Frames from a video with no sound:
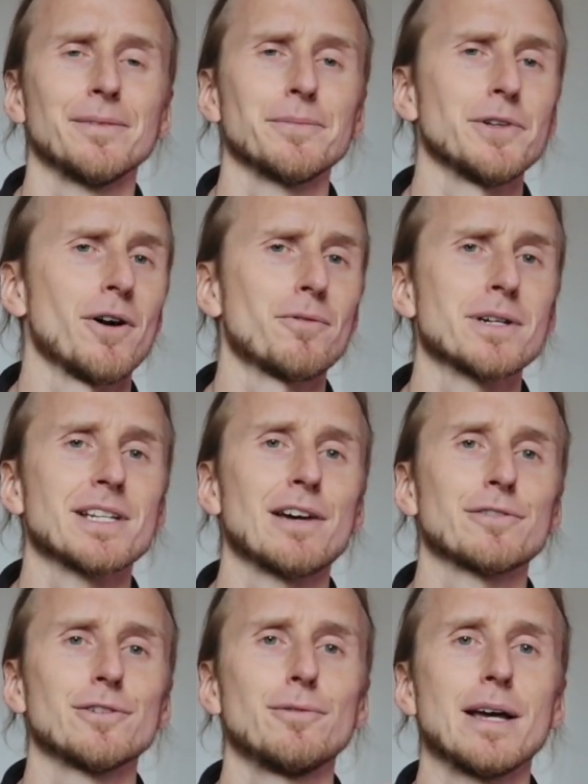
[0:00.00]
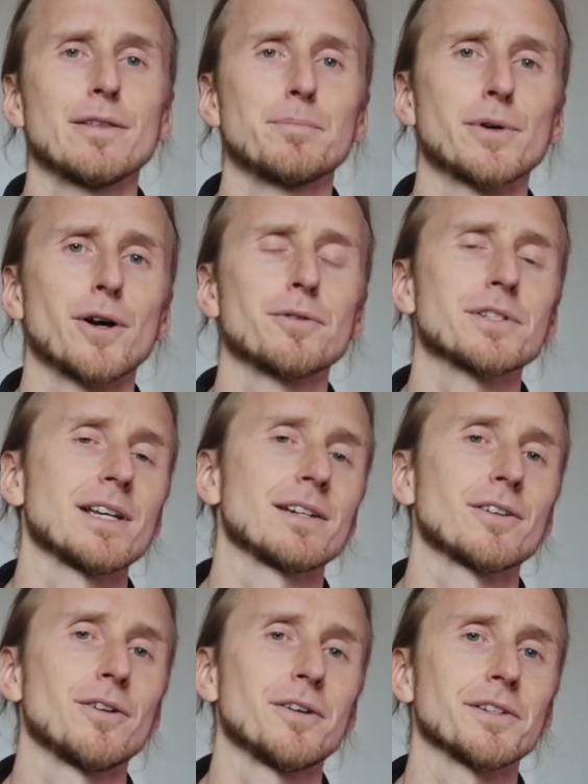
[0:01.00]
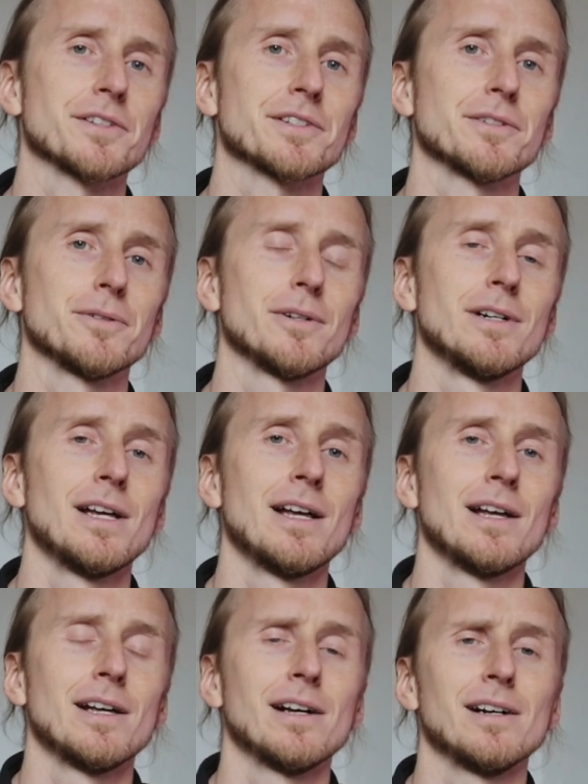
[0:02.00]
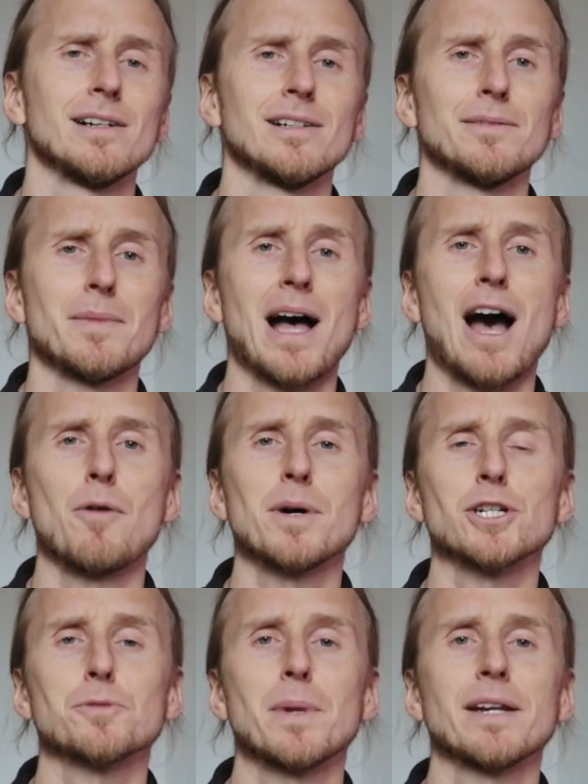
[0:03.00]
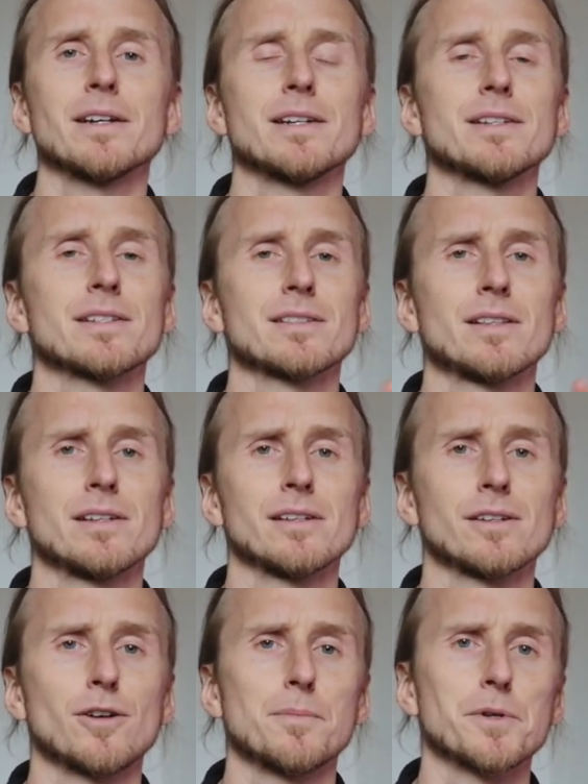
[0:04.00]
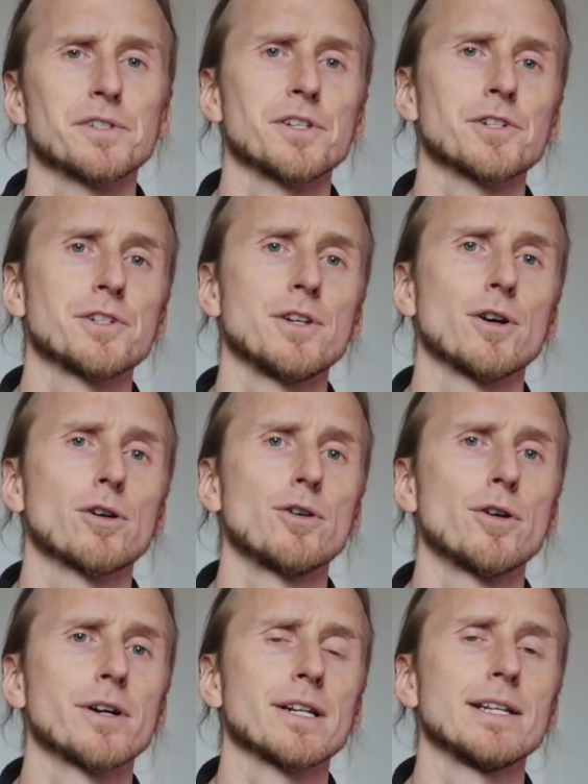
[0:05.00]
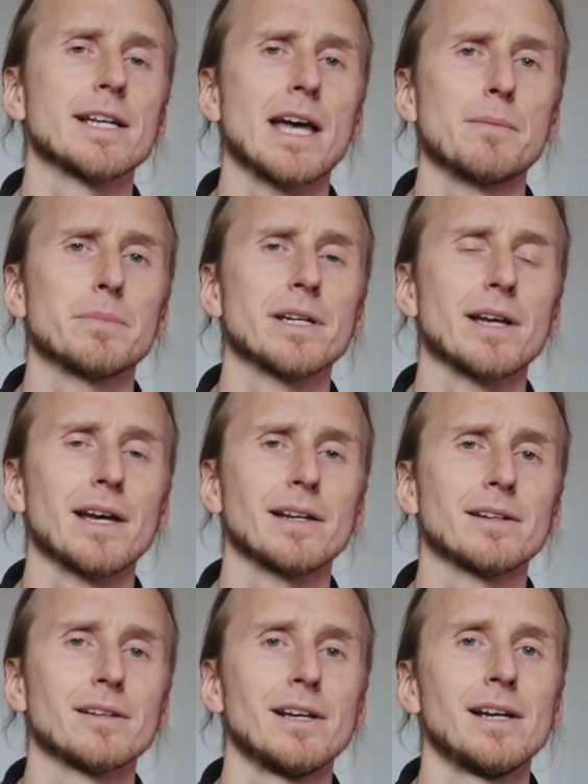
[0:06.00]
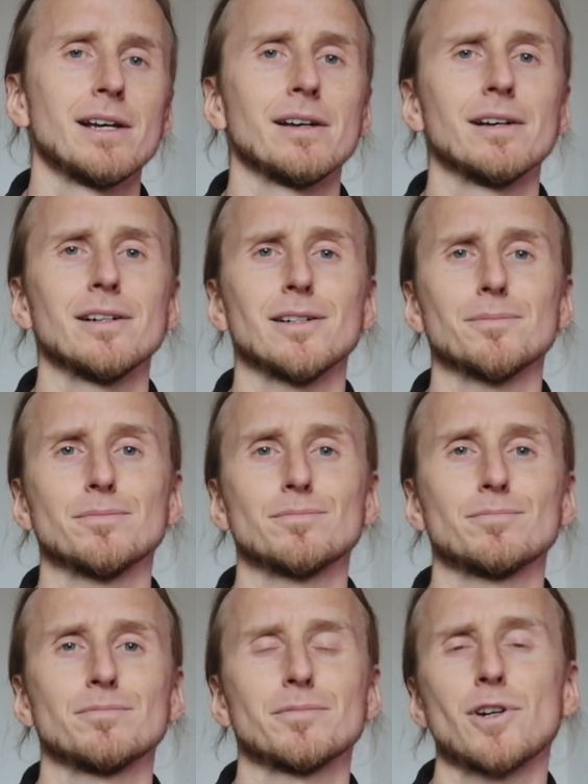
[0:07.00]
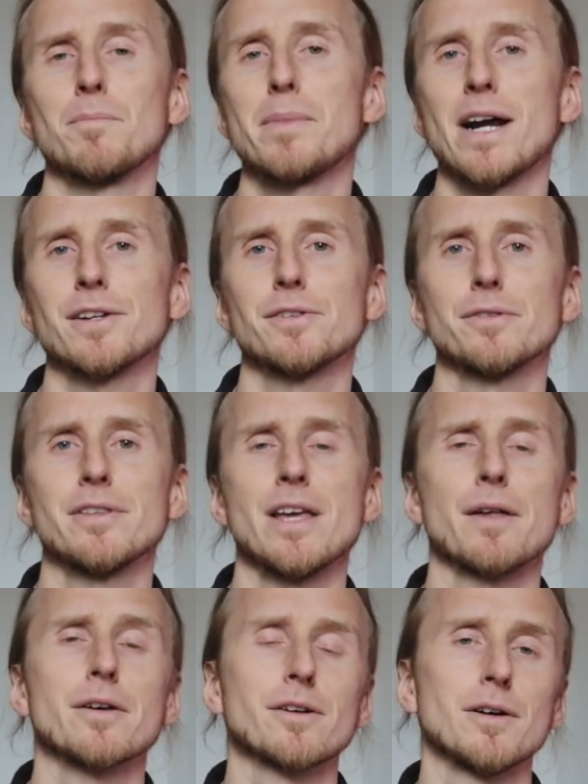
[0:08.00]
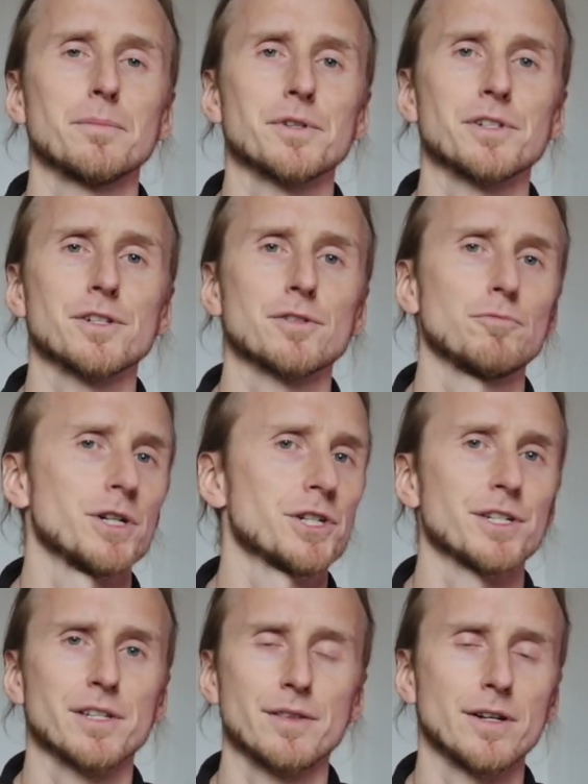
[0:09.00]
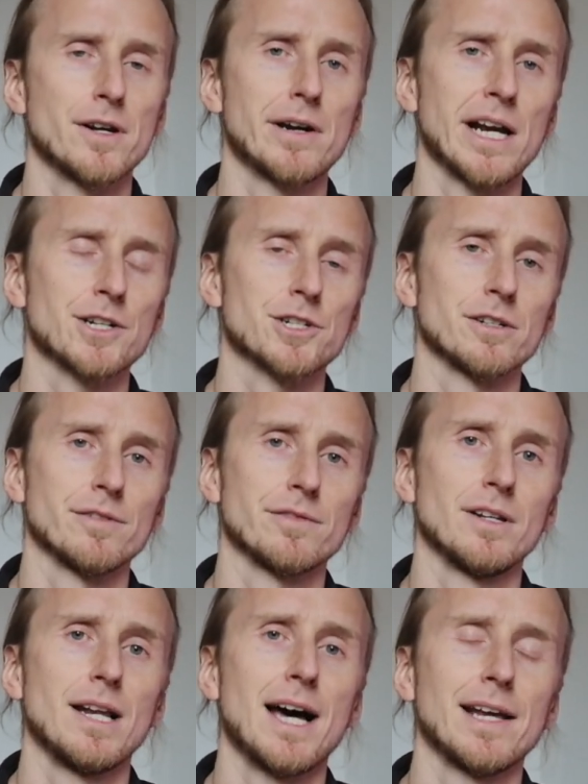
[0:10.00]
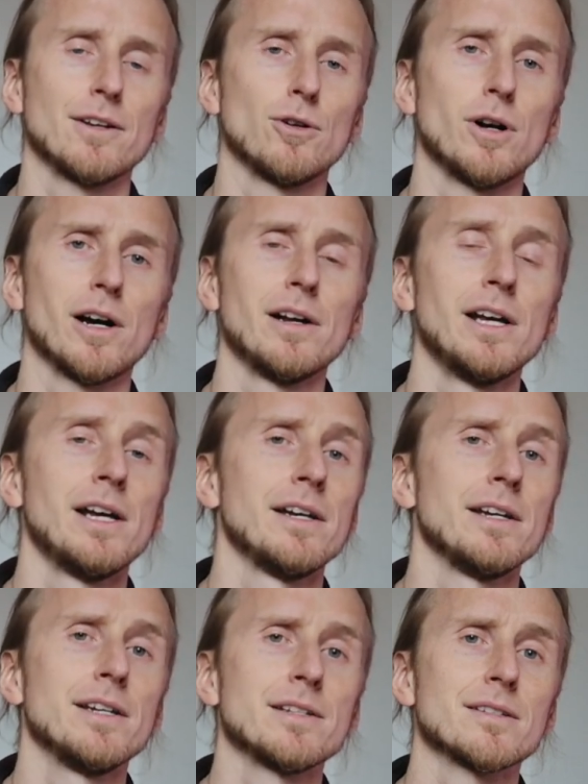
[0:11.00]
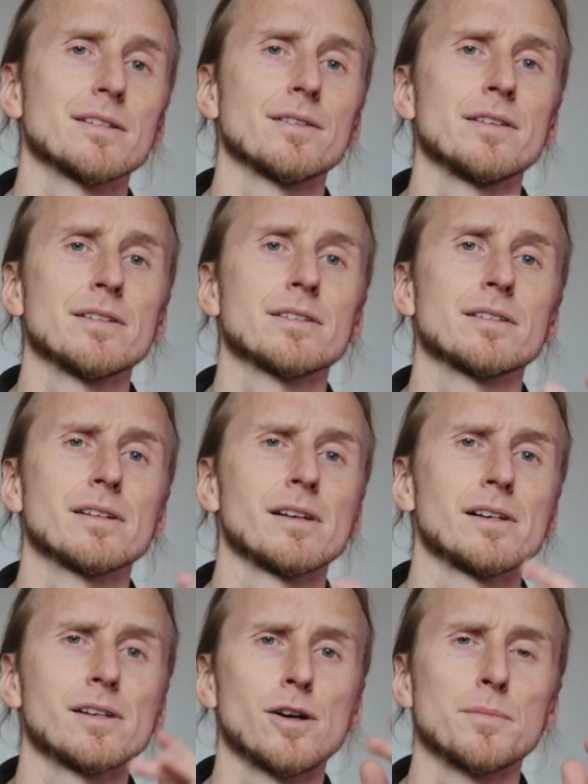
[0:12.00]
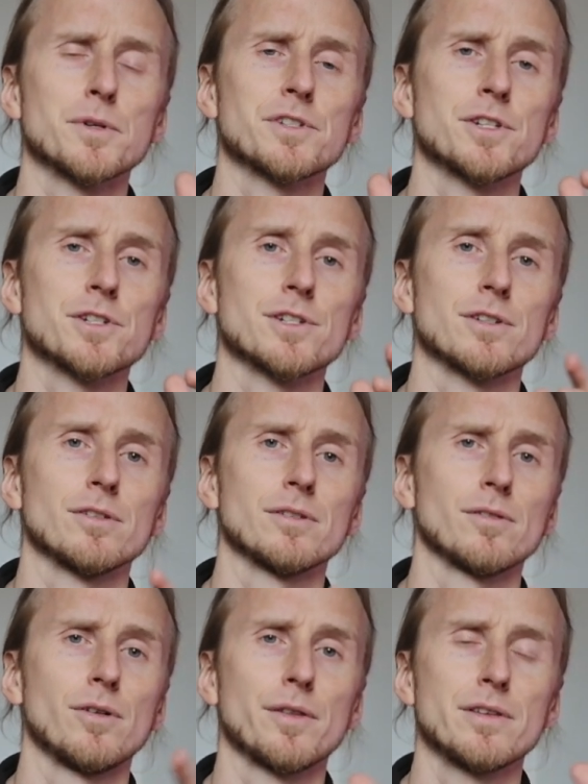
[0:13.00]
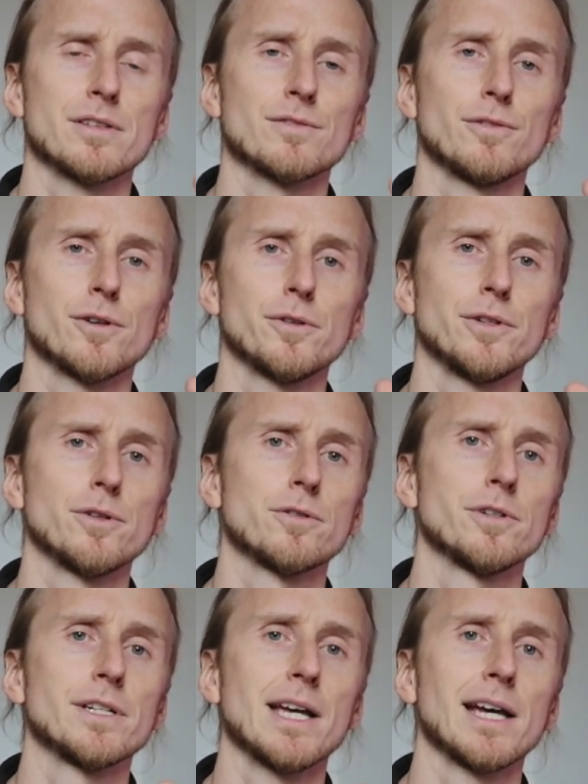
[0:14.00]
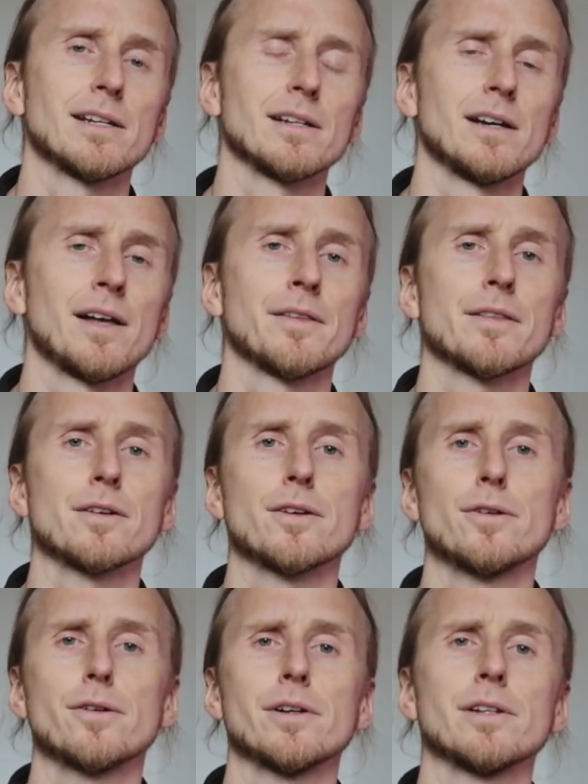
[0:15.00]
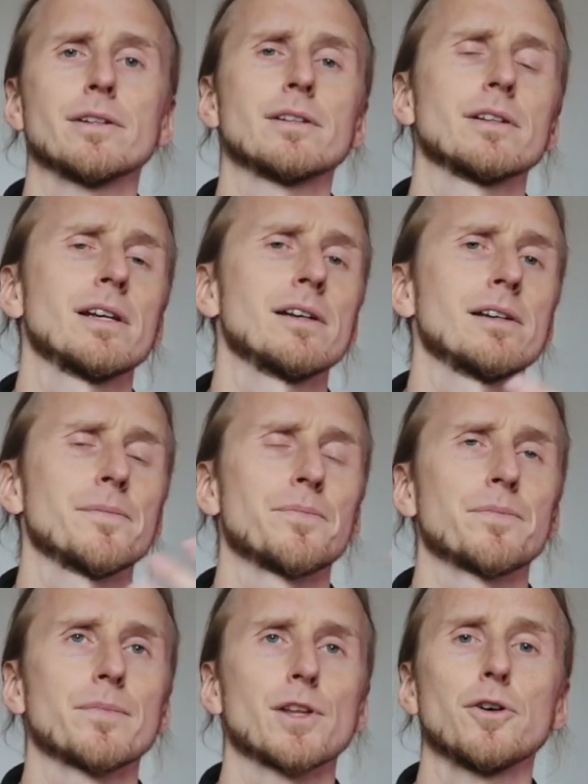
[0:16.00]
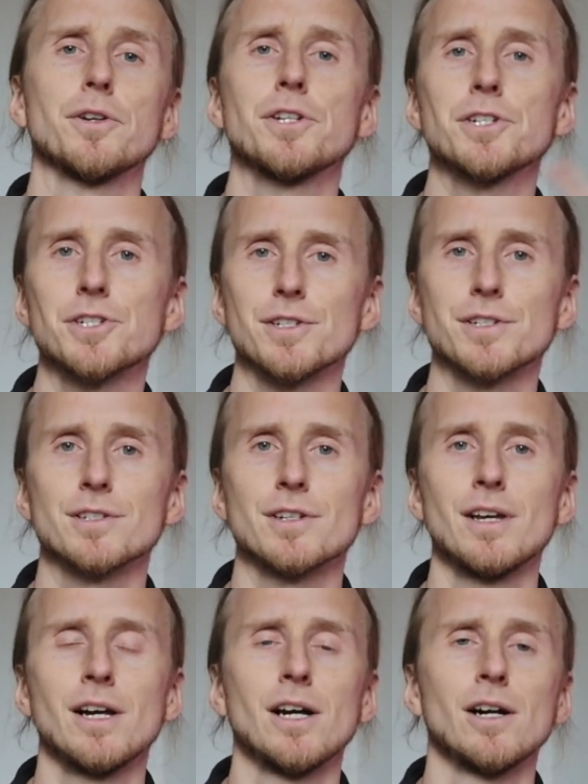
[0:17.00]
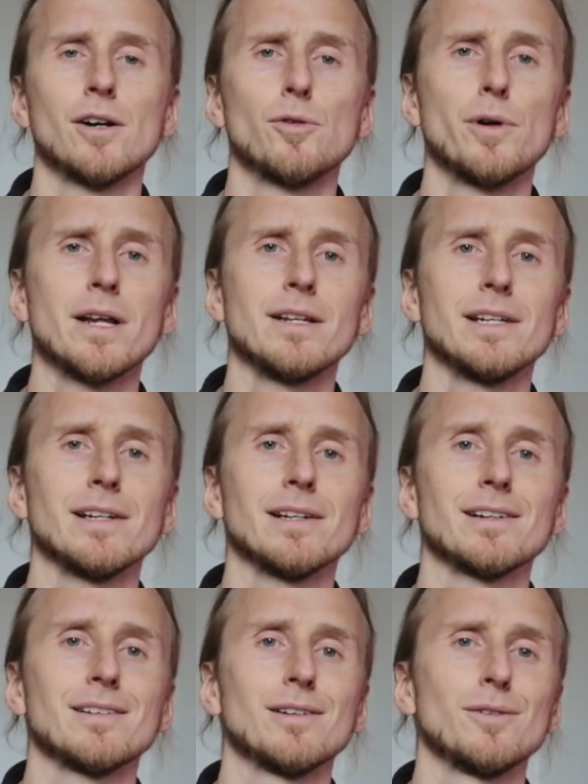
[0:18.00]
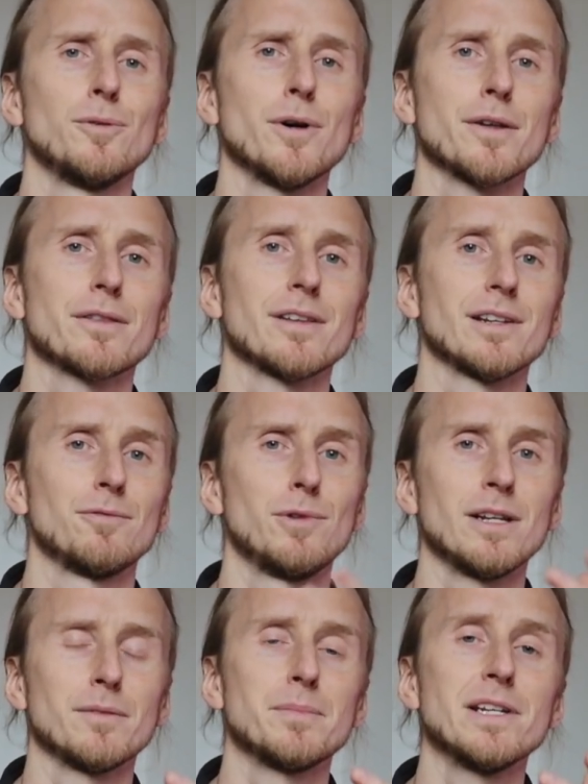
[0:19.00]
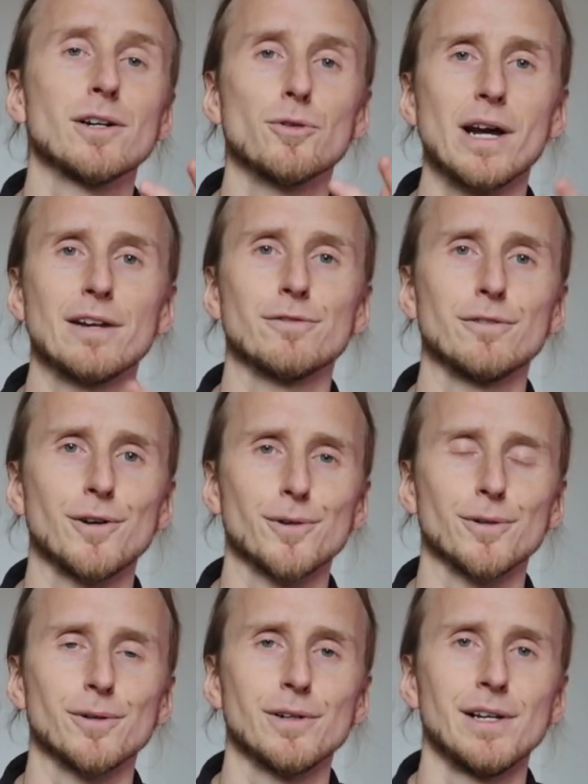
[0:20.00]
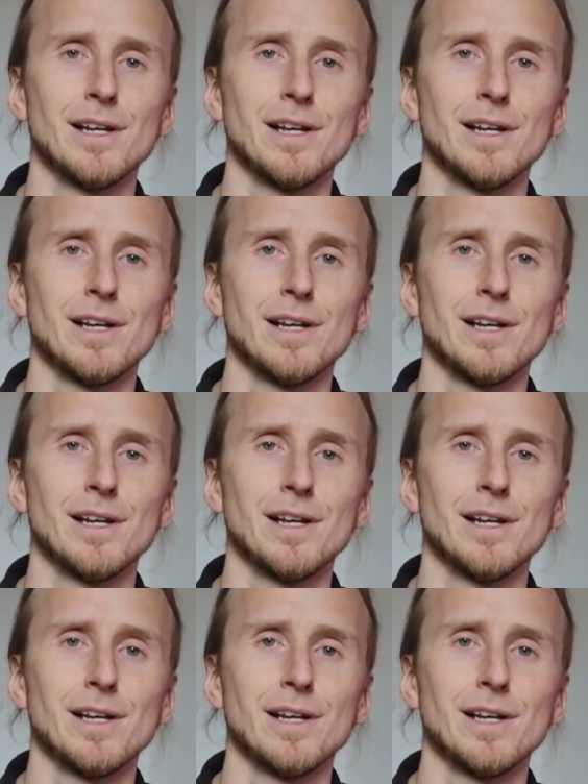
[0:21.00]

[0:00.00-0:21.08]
You always have to weigh the pros and cons. So how much better is the composition you're currently camping at compared to the other composition which is in the direction of the light? Or is this composition or this photo you could get under the current conditions really worth it? Will it be a great photo?